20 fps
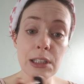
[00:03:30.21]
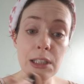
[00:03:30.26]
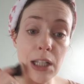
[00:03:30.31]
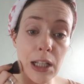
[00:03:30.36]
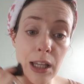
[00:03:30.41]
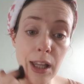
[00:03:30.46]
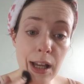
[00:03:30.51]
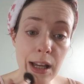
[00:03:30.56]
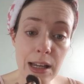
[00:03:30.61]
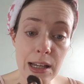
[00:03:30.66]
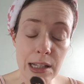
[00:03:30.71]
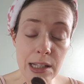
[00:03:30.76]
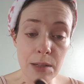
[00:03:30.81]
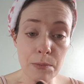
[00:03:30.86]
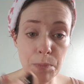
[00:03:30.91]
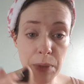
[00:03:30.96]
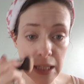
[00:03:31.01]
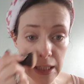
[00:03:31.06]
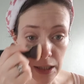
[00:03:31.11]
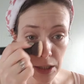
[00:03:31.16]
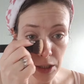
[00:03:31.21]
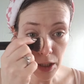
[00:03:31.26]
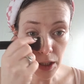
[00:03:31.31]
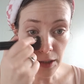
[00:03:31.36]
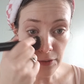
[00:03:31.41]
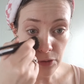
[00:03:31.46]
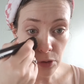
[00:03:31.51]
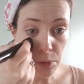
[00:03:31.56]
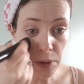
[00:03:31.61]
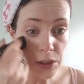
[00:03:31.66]
Claire, be
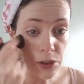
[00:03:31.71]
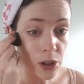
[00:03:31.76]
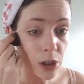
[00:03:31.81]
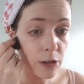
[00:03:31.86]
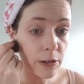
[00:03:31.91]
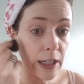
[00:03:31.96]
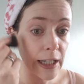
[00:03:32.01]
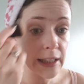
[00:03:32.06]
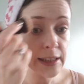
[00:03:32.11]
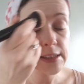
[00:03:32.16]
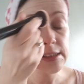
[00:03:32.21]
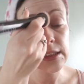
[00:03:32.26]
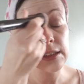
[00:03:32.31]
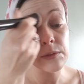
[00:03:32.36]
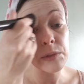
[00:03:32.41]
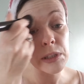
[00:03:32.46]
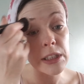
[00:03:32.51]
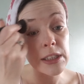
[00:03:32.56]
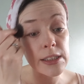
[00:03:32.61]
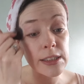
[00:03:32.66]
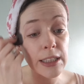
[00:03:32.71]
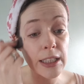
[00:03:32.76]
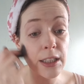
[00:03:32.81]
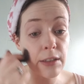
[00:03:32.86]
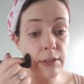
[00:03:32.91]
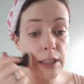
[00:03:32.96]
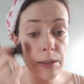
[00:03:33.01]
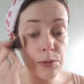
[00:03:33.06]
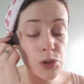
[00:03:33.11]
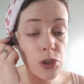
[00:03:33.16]
careful with your eyes, with the skin
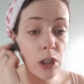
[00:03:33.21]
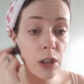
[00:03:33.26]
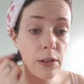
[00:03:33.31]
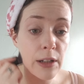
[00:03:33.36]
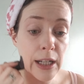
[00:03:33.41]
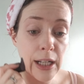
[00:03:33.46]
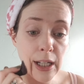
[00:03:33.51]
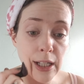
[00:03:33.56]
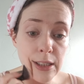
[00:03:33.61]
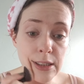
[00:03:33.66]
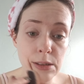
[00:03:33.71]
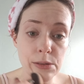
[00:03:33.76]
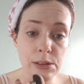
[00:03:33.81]
around your eyes.